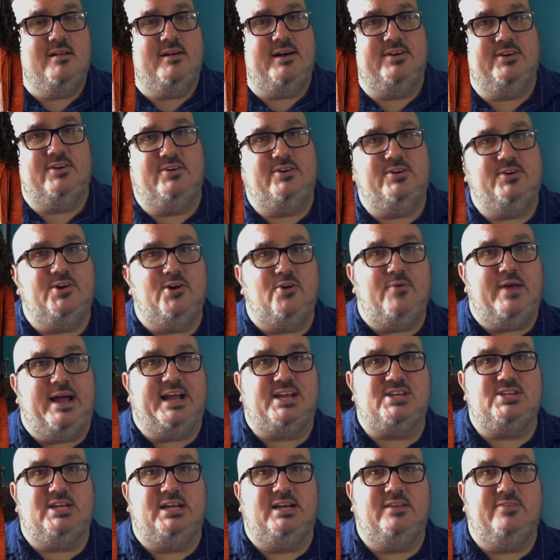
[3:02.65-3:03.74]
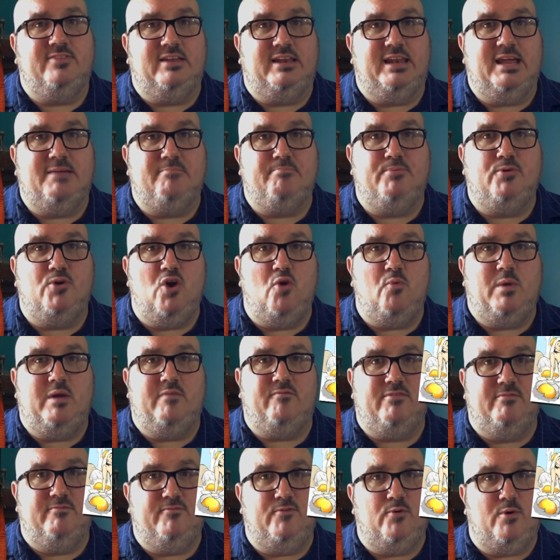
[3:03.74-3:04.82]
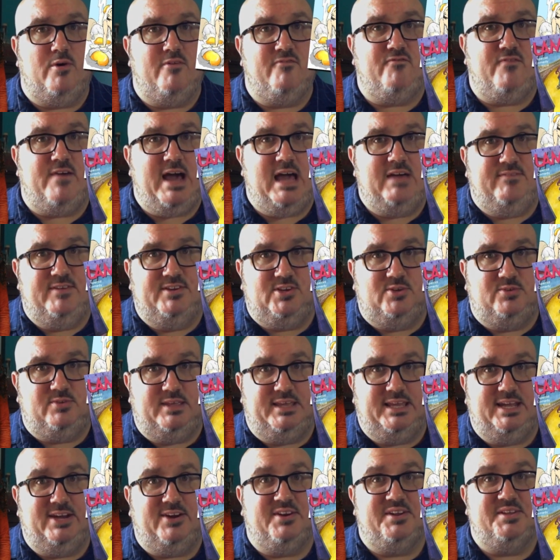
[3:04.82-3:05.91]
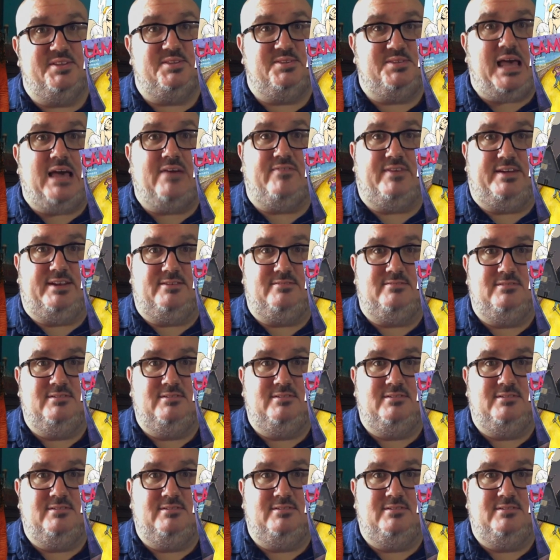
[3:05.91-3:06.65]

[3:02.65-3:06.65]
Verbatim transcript: Under her direction, the Lampoon went from four or five issues a year to seven,